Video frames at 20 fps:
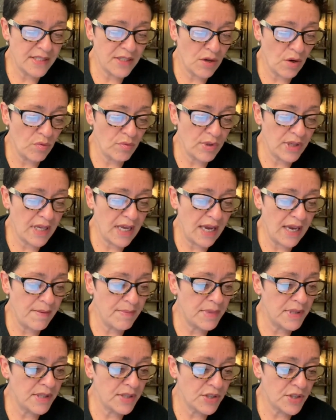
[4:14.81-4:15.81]
It only
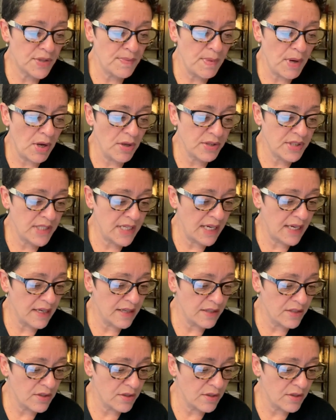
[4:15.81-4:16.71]
came in the small tin.